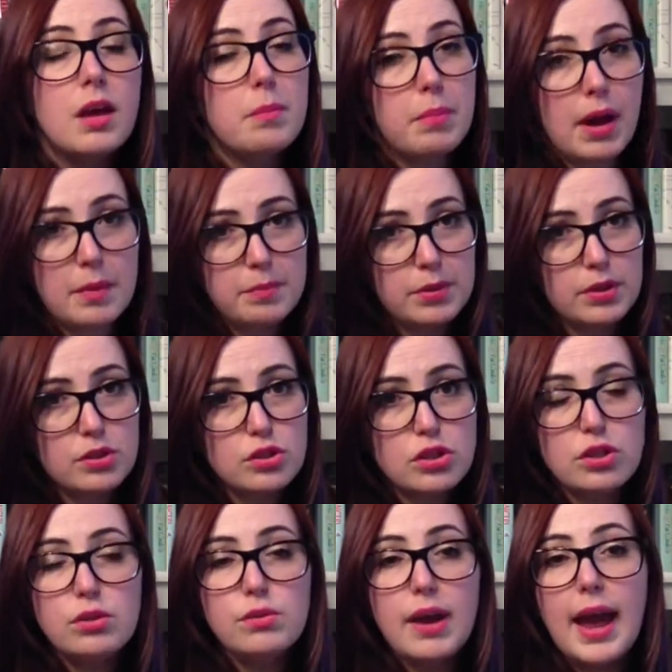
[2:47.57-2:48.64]
Bought books
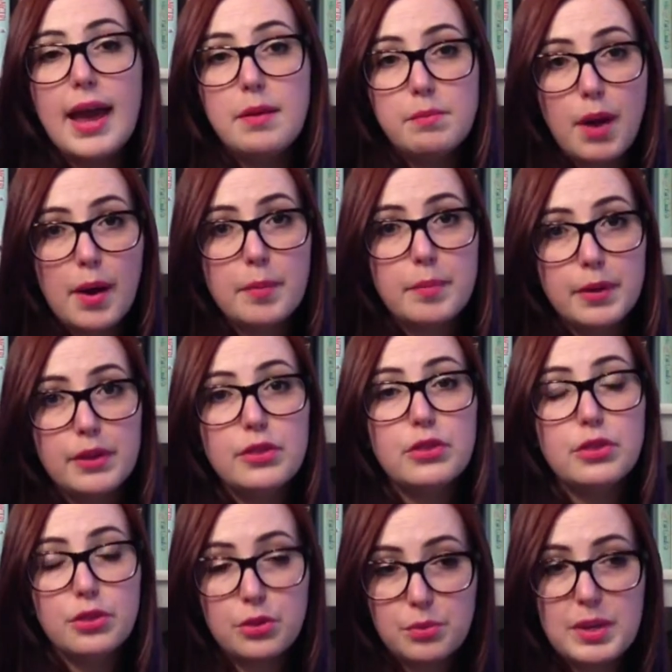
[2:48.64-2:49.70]
two and bought book
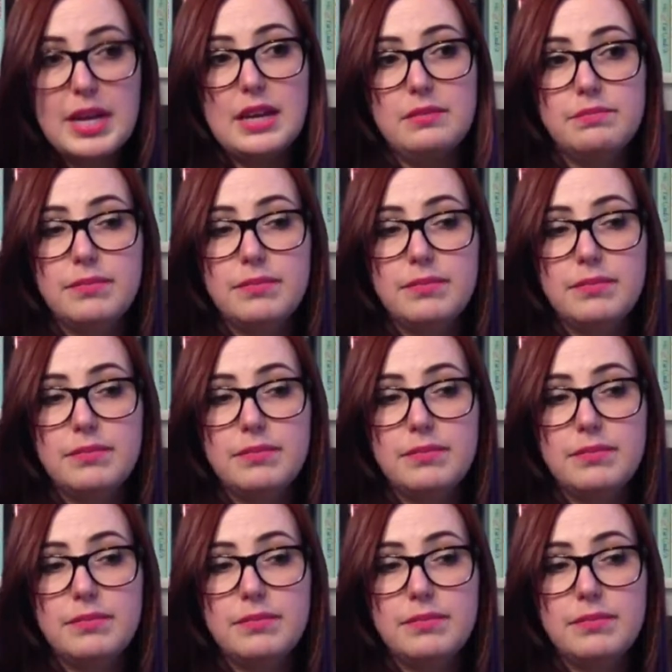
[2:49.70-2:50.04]
three.